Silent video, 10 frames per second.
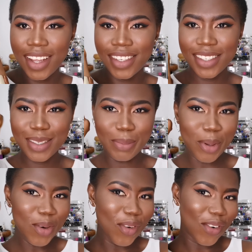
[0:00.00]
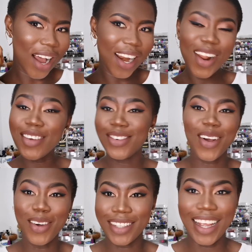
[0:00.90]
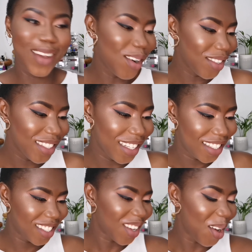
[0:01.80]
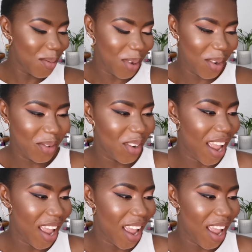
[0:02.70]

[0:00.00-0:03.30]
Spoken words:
it's just beautiful. I love gold. Like, gold is so beautiful.